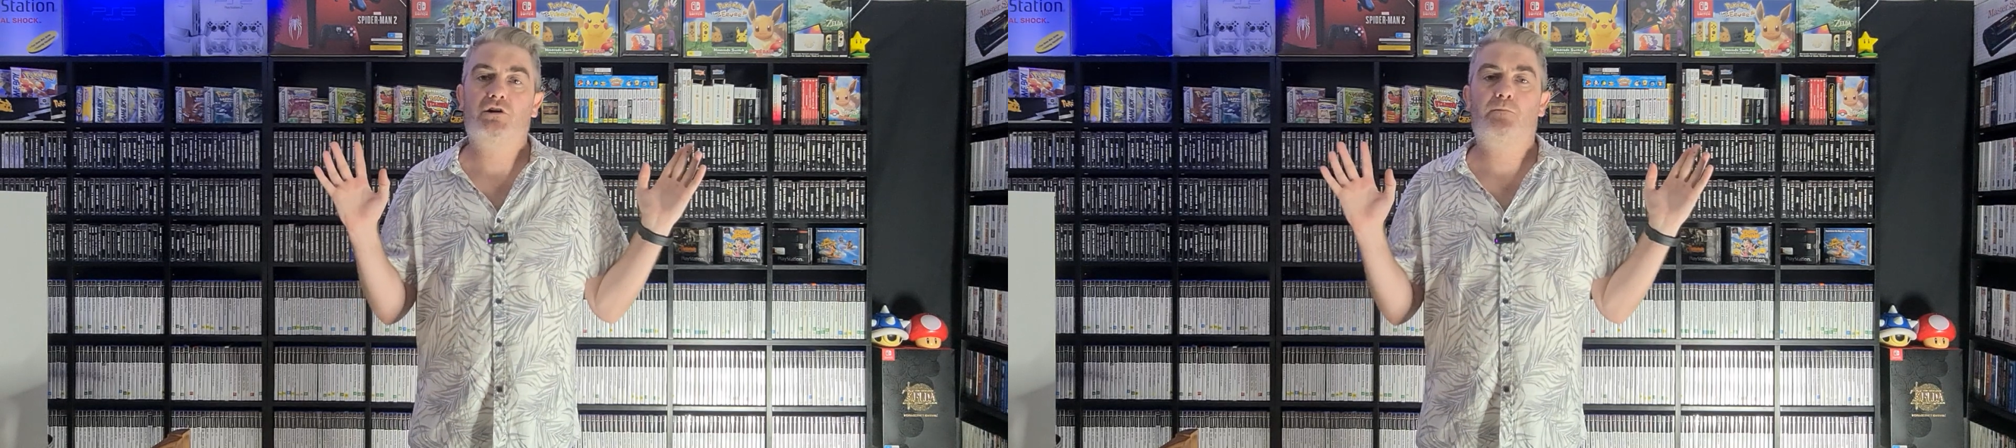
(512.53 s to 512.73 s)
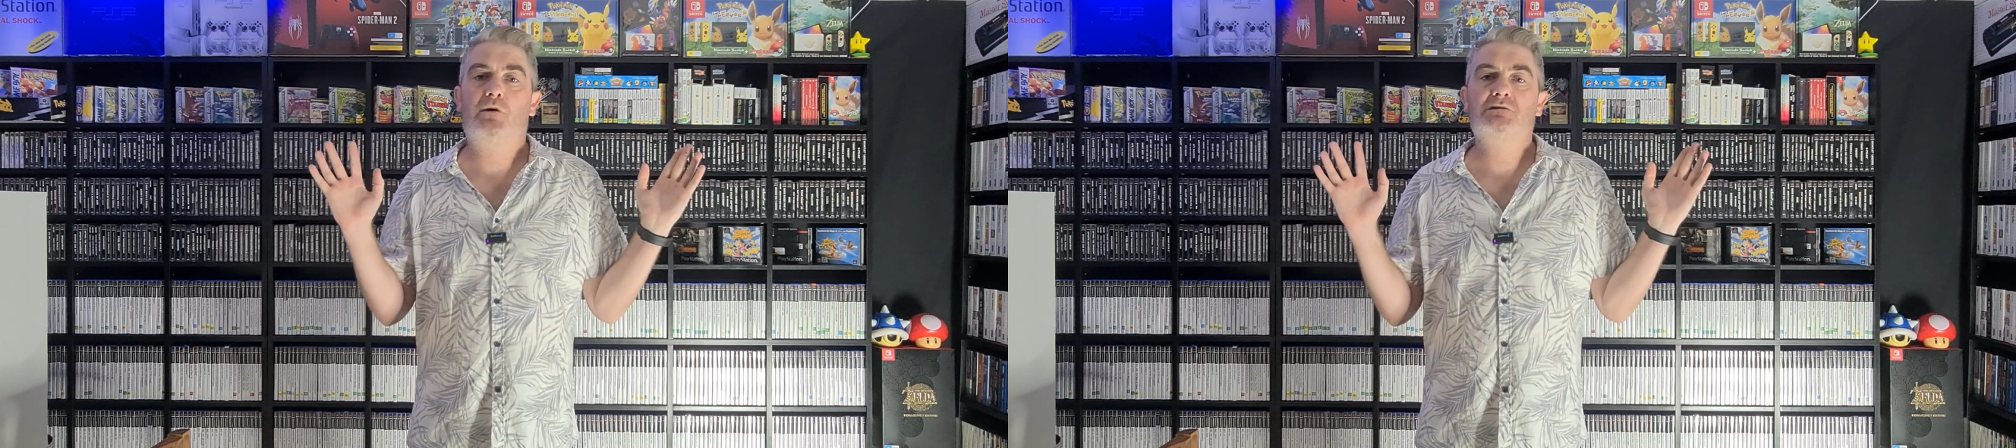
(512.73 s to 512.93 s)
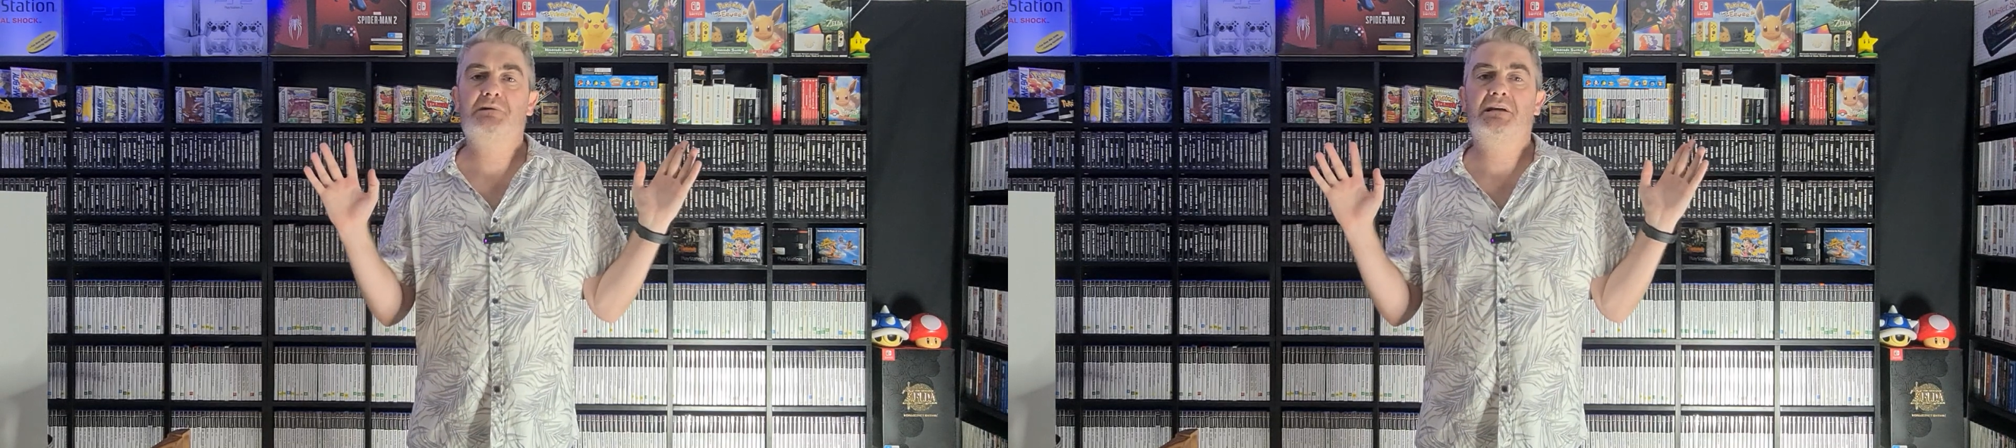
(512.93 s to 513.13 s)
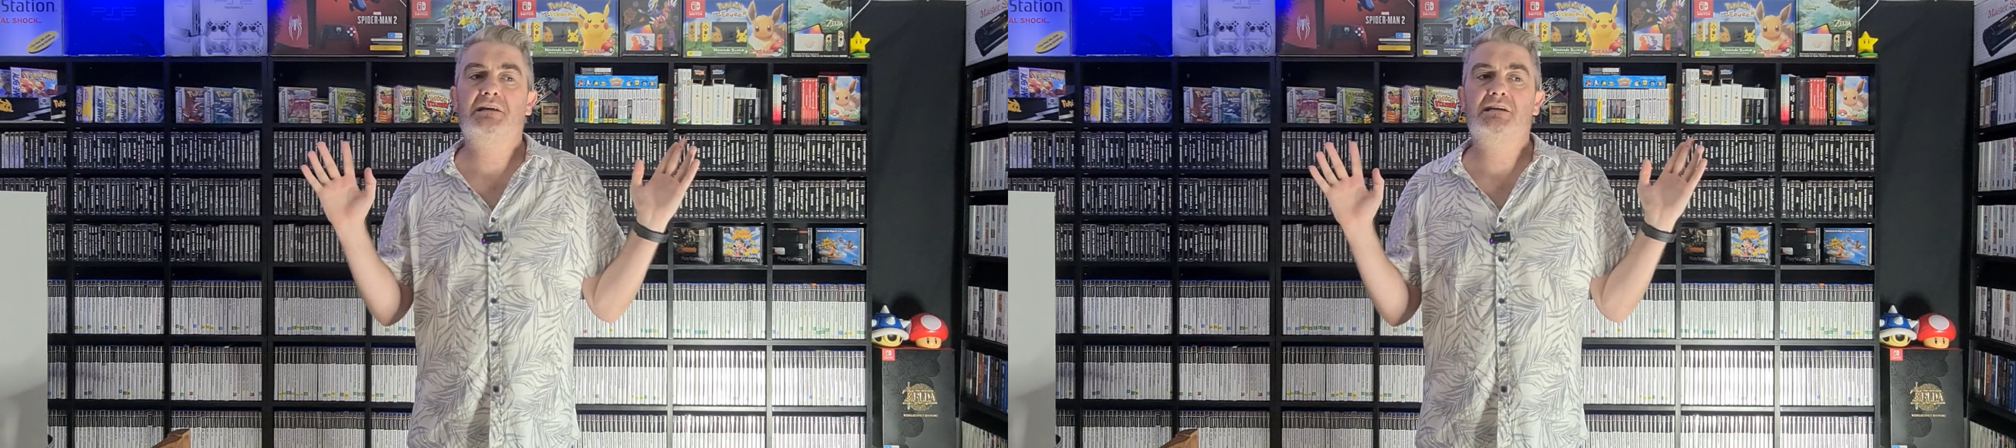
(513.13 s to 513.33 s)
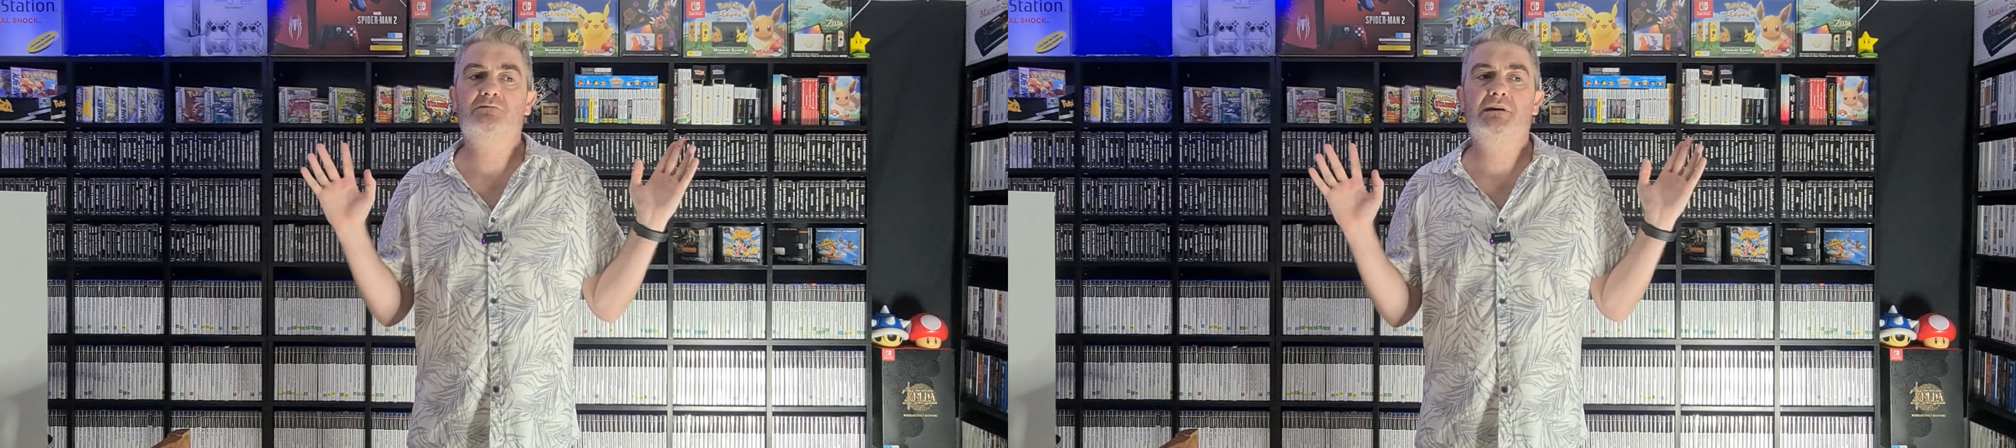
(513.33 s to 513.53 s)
I could possibly get it next